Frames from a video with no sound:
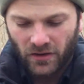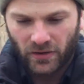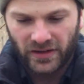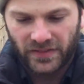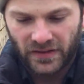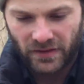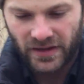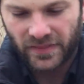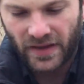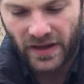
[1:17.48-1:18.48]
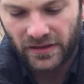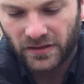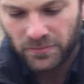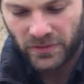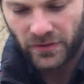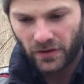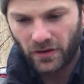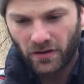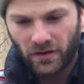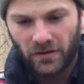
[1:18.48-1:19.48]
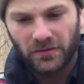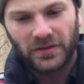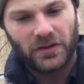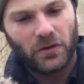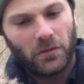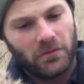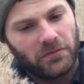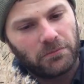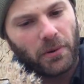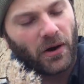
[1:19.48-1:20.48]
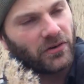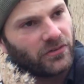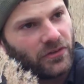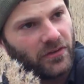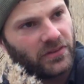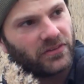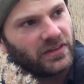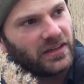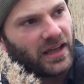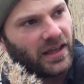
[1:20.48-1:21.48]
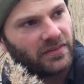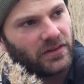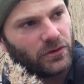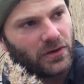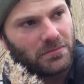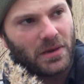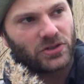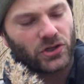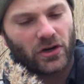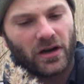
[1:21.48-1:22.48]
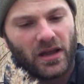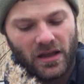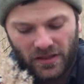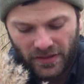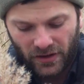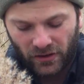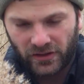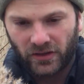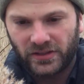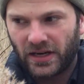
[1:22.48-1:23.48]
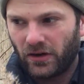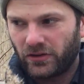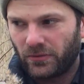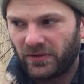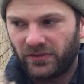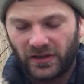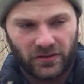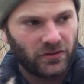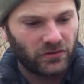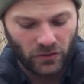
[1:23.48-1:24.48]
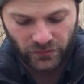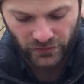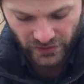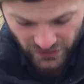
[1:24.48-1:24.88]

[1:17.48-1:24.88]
or anything like that, but there are little parts of the seed head that you can measure that are good characteristics. So if you